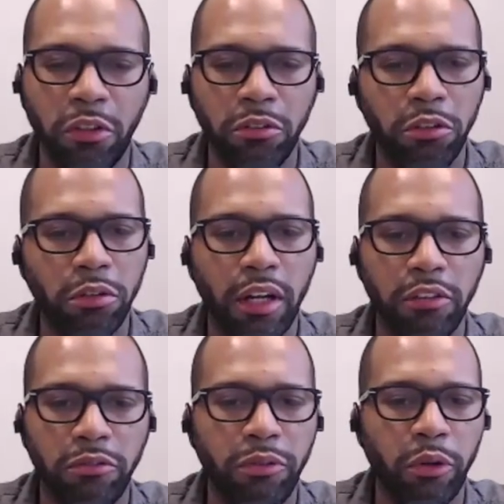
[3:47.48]
So
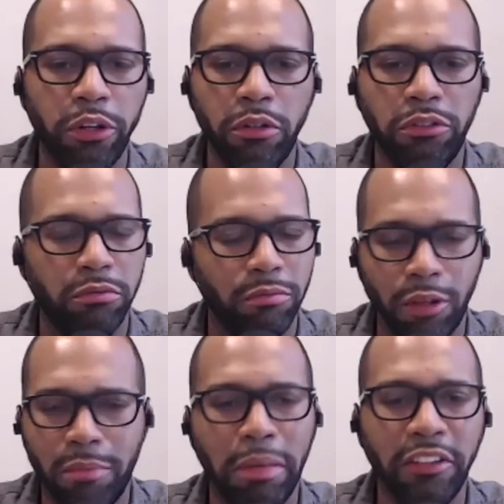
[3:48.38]
2004, you
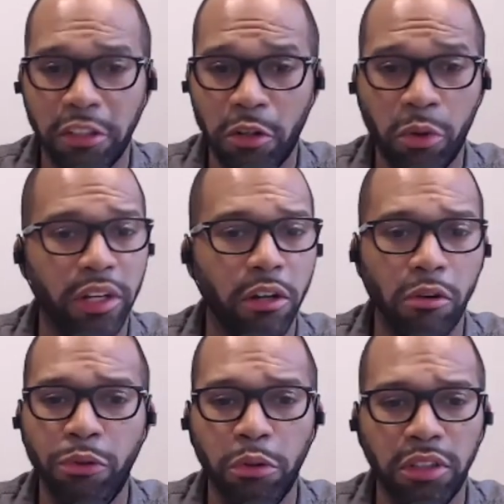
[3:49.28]
basically quit,
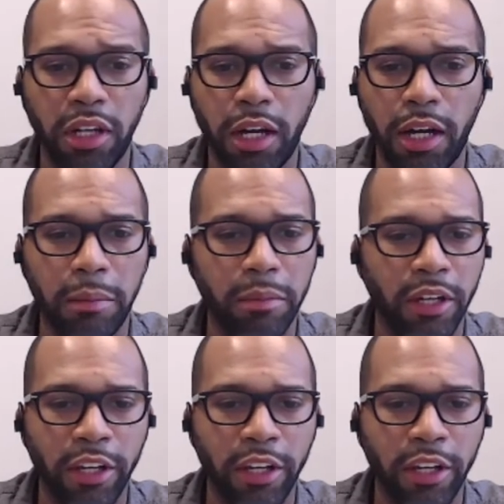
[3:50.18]
go full-time,